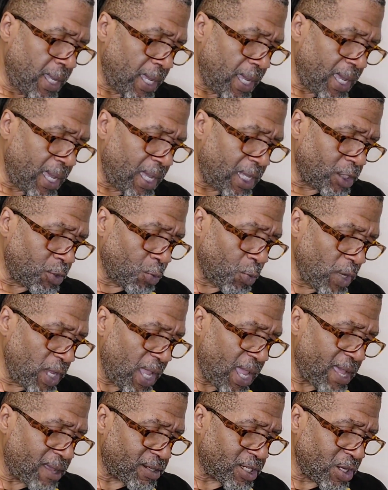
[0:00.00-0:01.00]
As
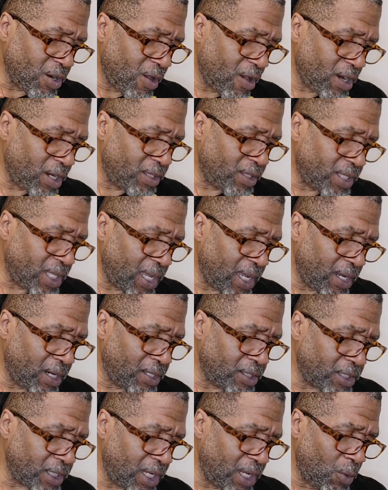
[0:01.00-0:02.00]
we have slaughtered
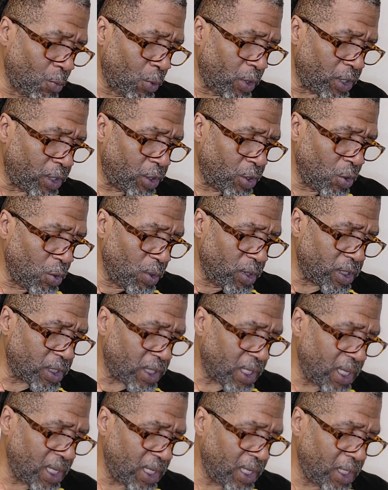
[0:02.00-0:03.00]
theirs and with you as
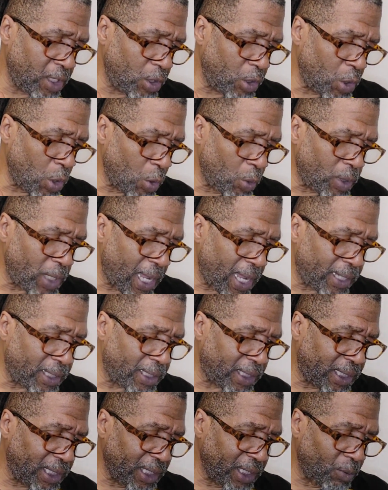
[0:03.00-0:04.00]
king, no doubt
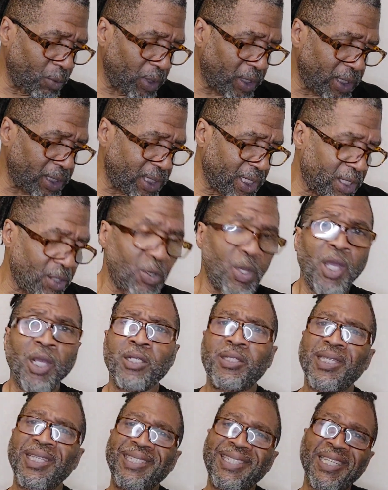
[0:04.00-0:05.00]
the killing will continue.
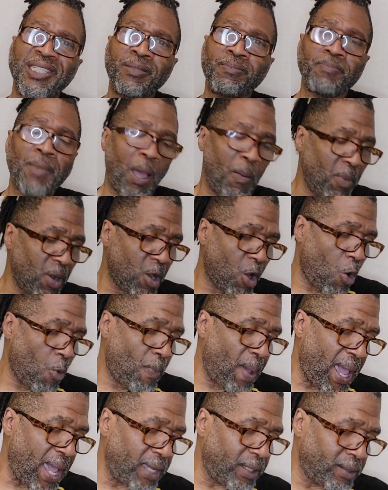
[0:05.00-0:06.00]
See, this, I'm going to
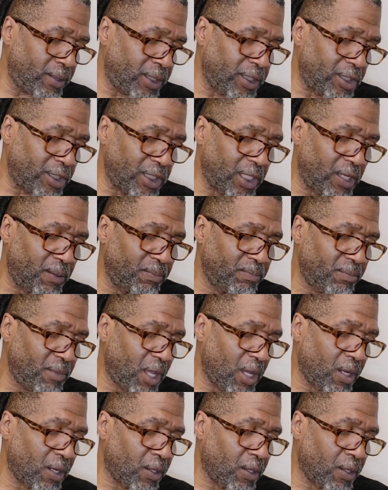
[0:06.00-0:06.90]
go back to something.